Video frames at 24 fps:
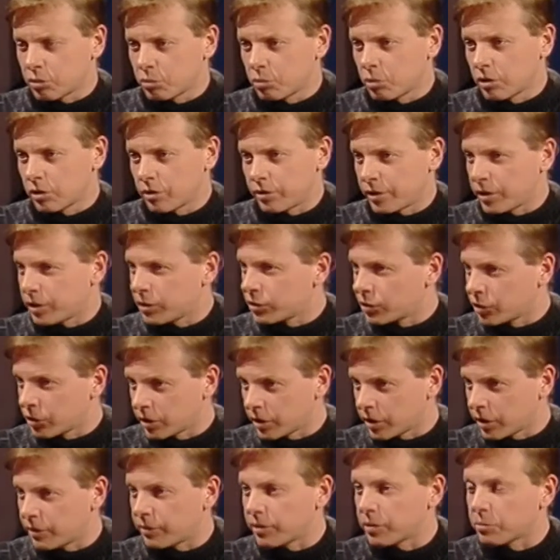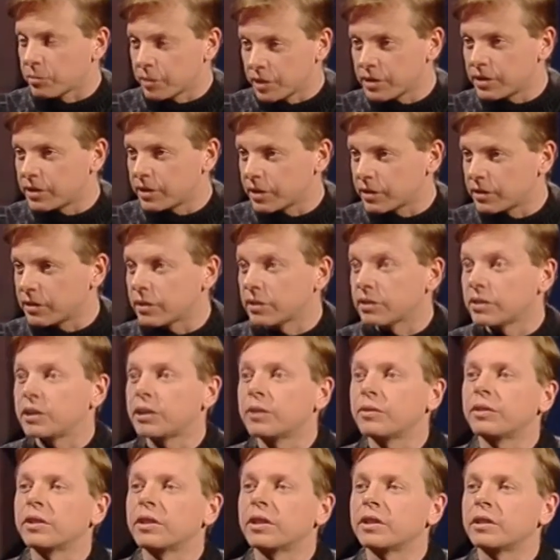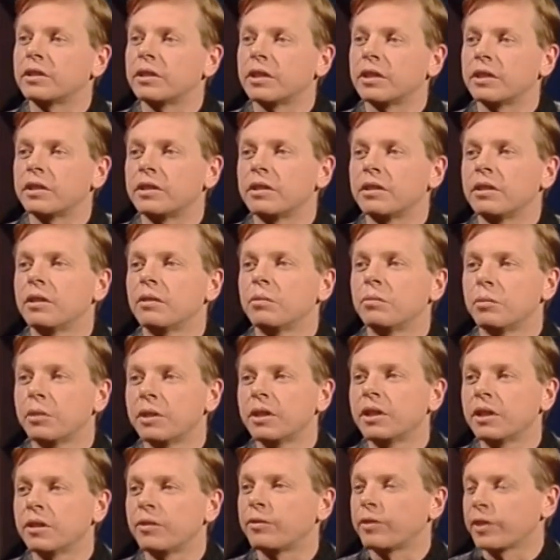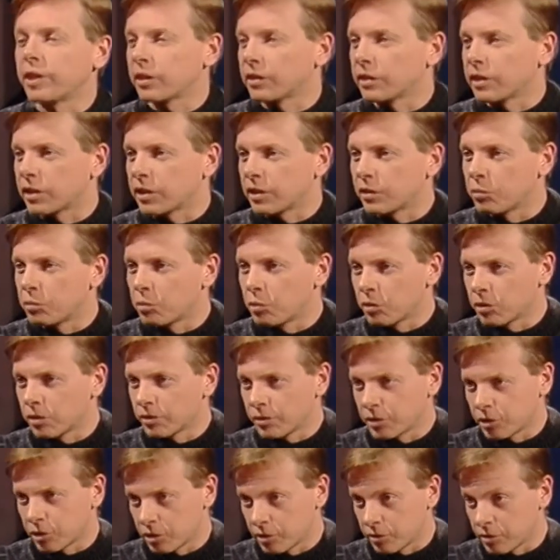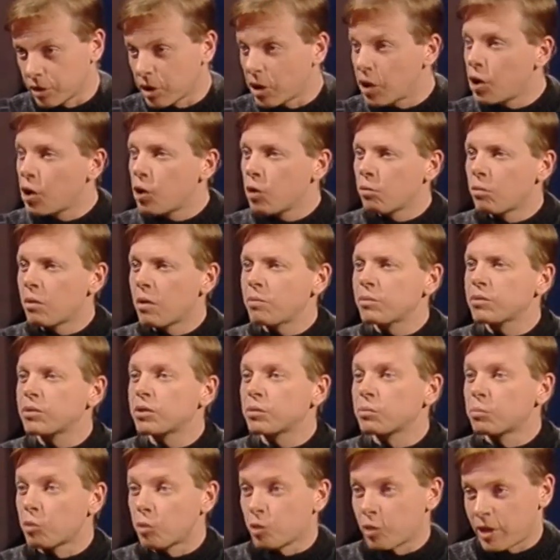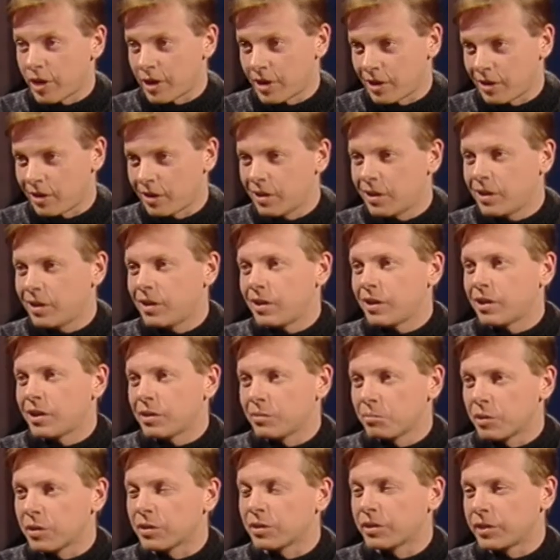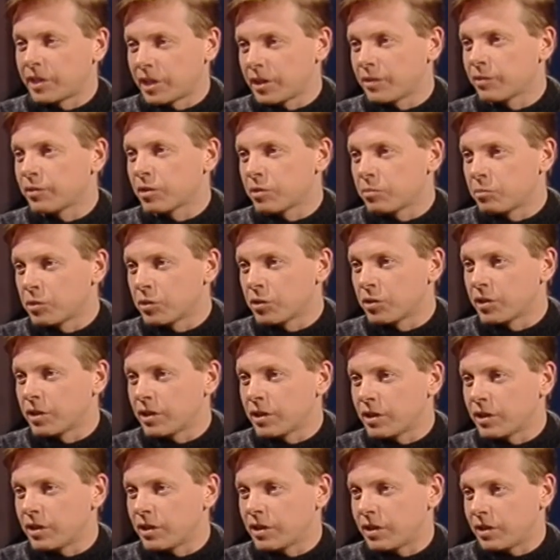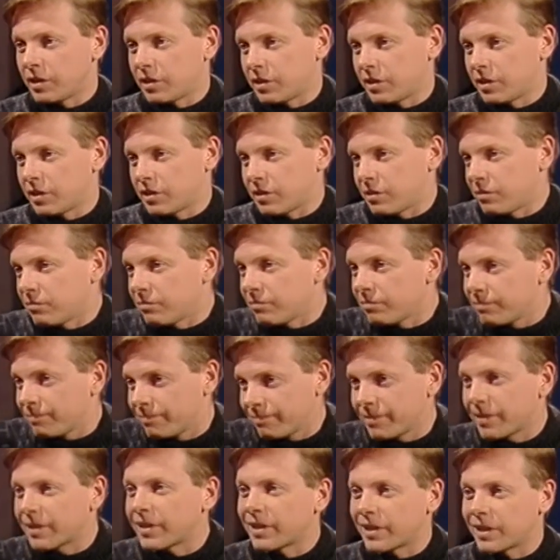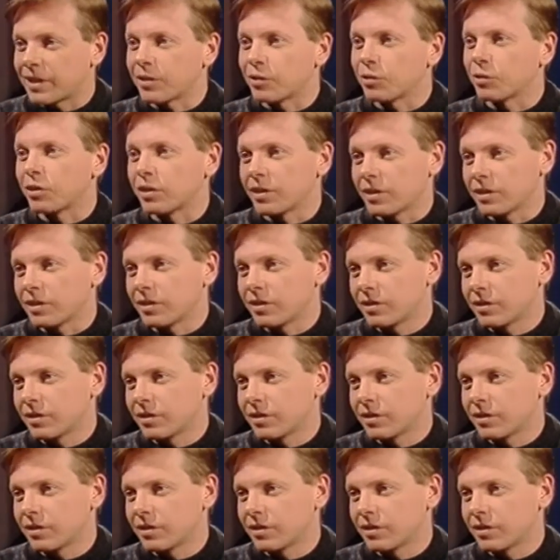warfare. Certainly from this distance, even it really felt like a war of nerves. What was the morale among the Native community at Oka?